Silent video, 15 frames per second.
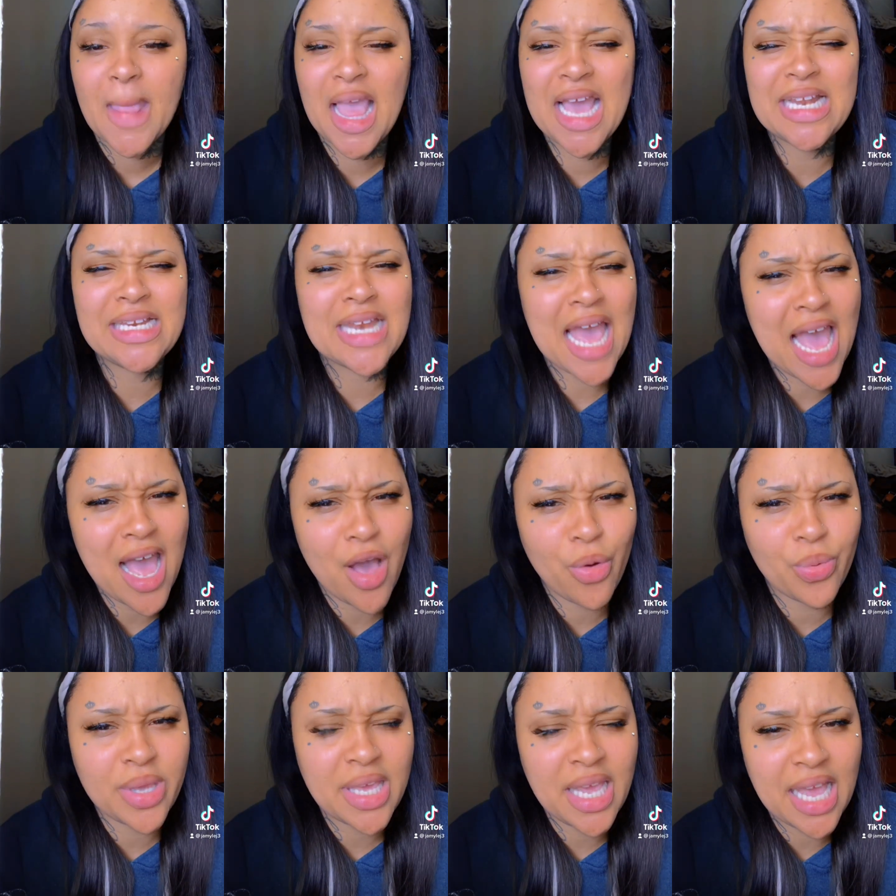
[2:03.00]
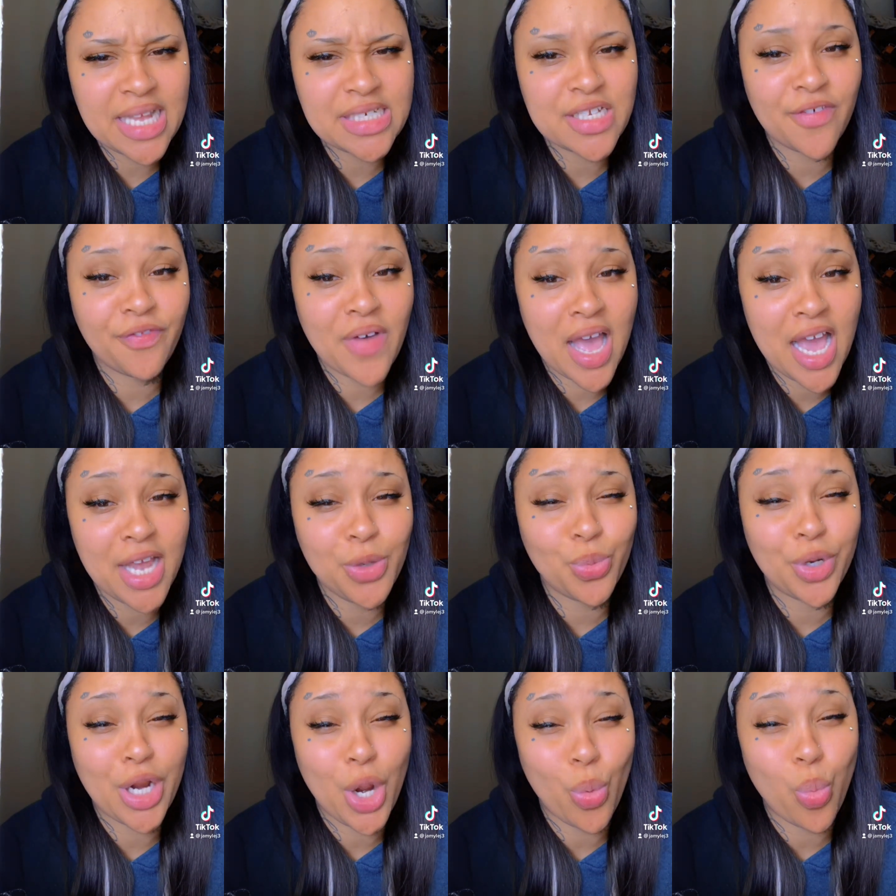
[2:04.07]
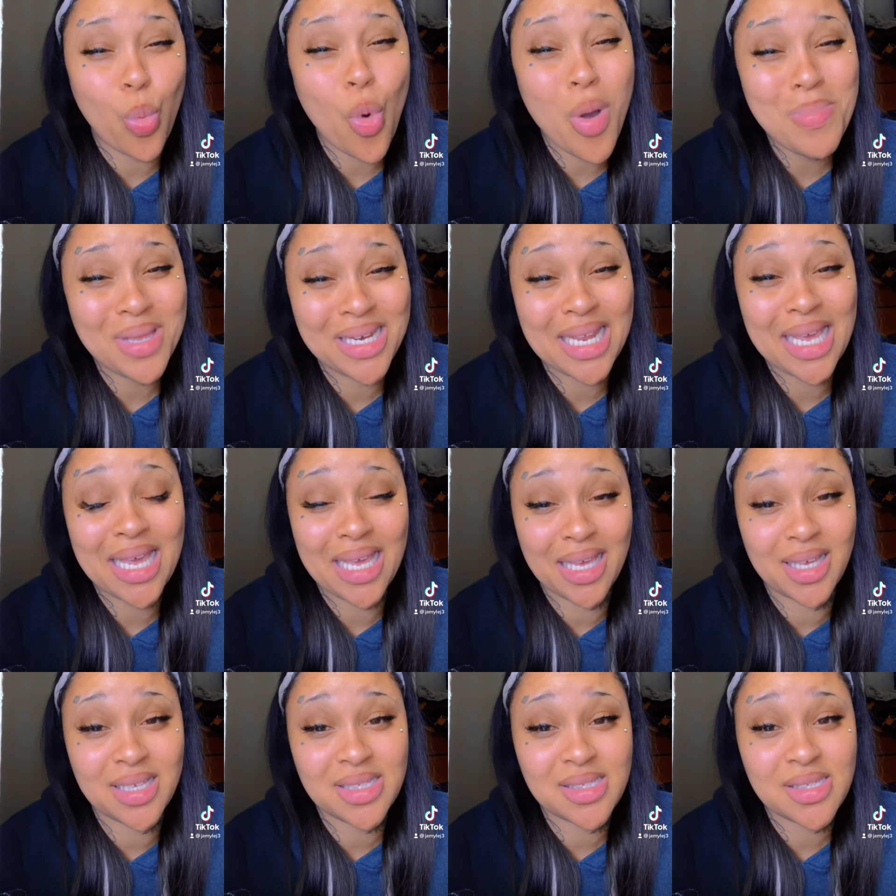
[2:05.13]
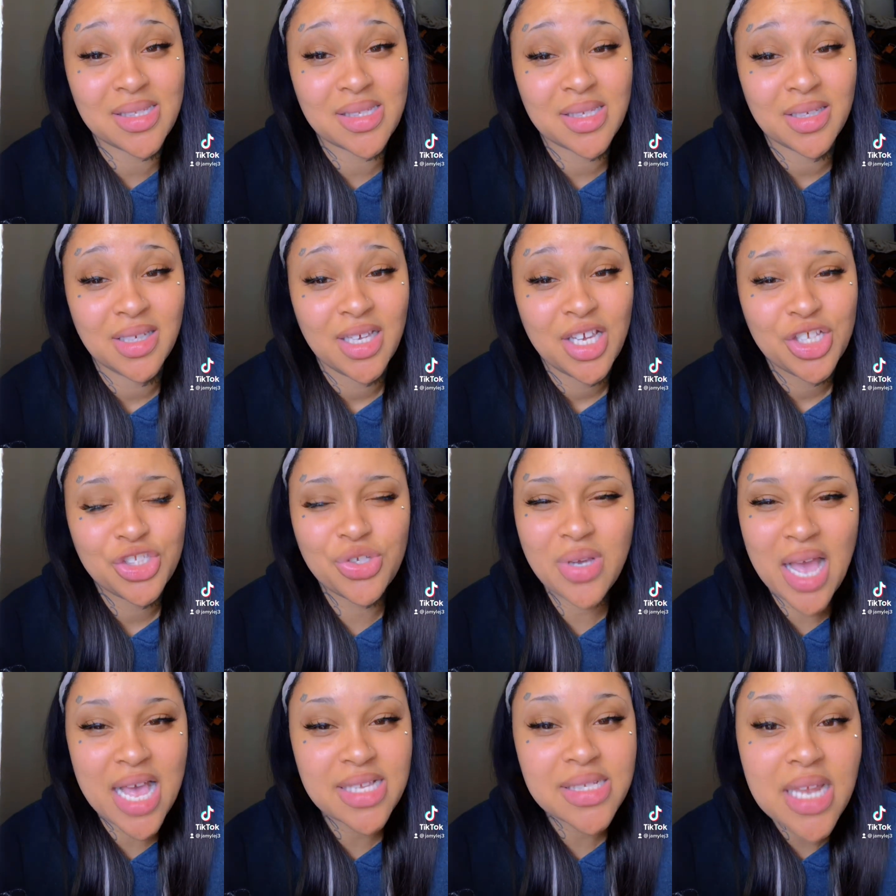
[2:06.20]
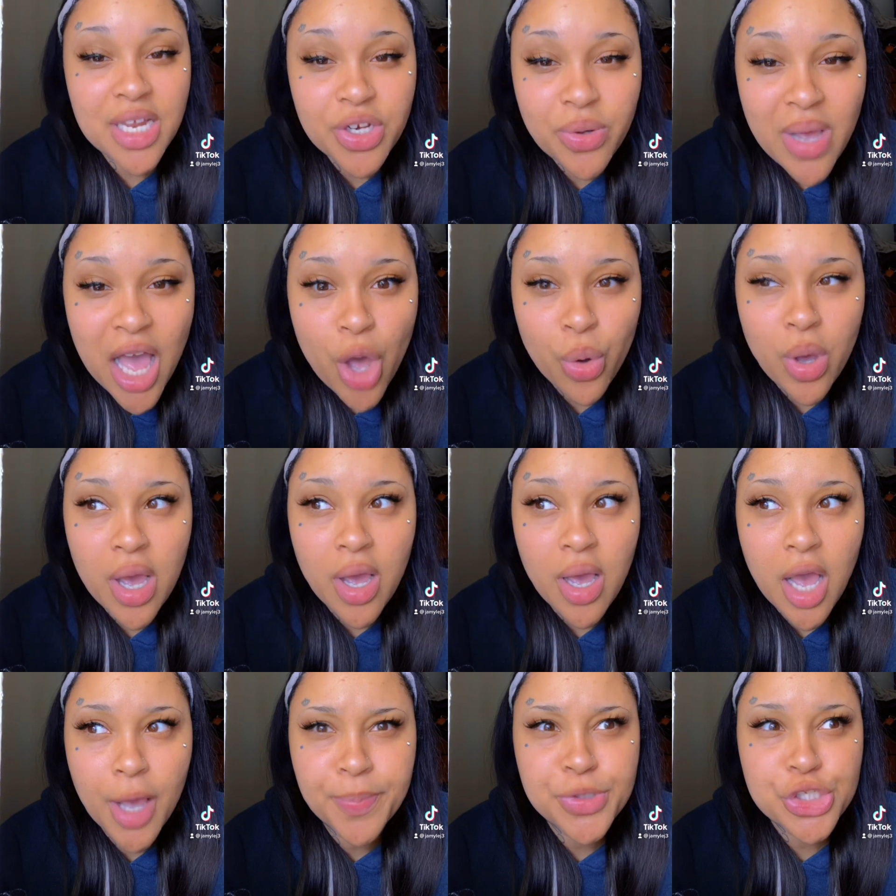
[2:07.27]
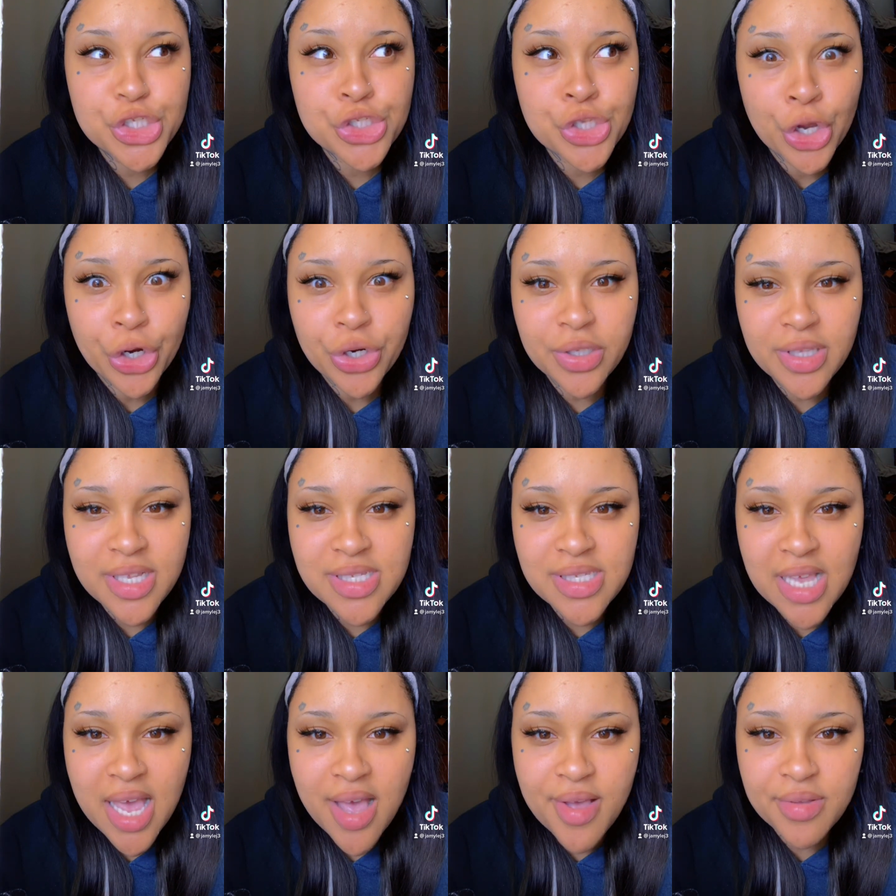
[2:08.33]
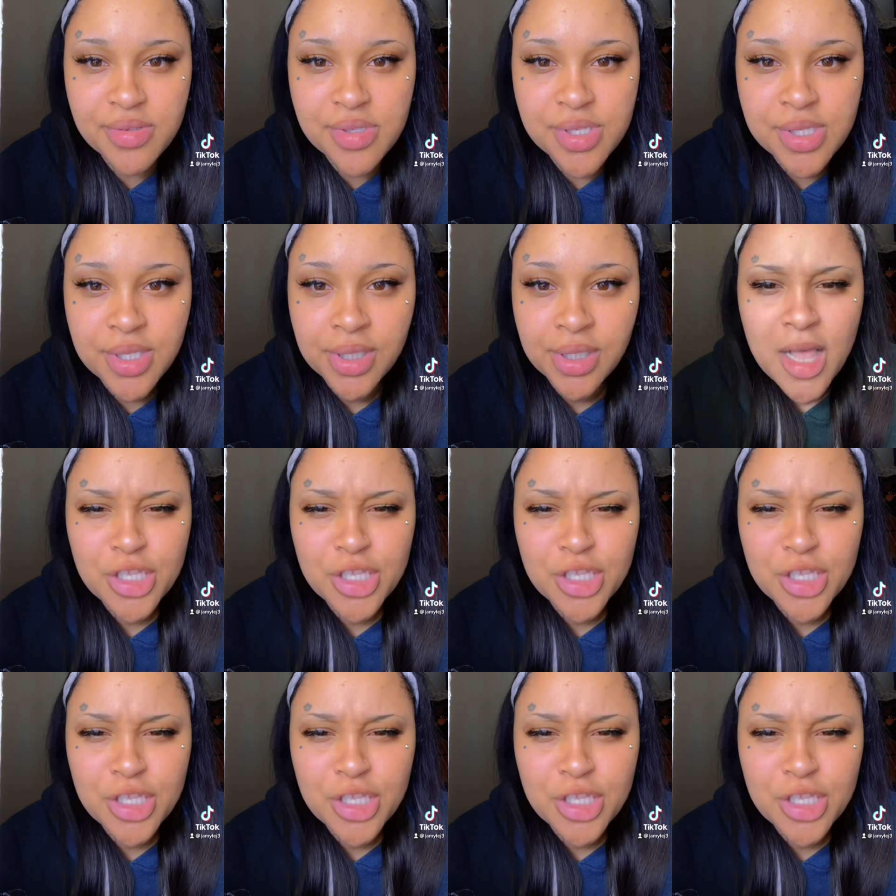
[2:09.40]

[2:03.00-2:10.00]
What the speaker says: And now we can't define what a woman is. Do you guys not know how absurd this sounds?